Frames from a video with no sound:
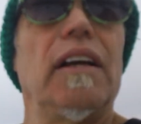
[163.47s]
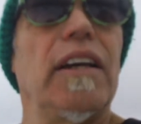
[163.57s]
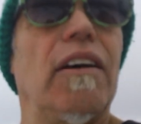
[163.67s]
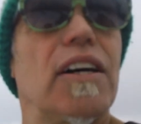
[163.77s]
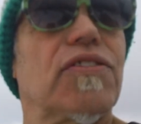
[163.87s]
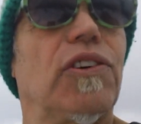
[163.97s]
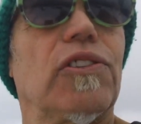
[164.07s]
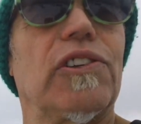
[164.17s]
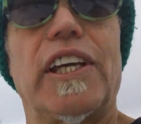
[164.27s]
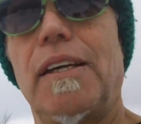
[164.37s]
You know, I was full of
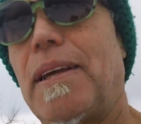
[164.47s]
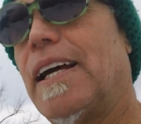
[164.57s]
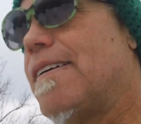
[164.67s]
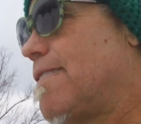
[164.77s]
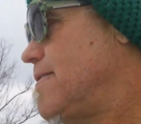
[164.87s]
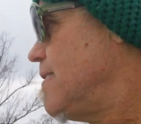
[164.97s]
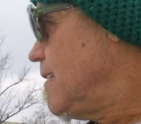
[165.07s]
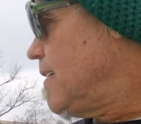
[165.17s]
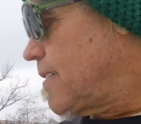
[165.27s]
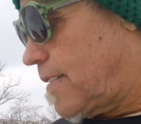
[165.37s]
leukemia.
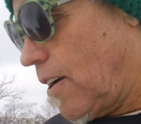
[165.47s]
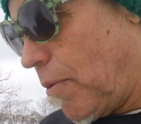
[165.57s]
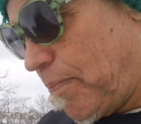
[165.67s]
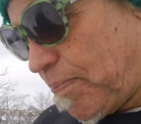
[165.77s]
So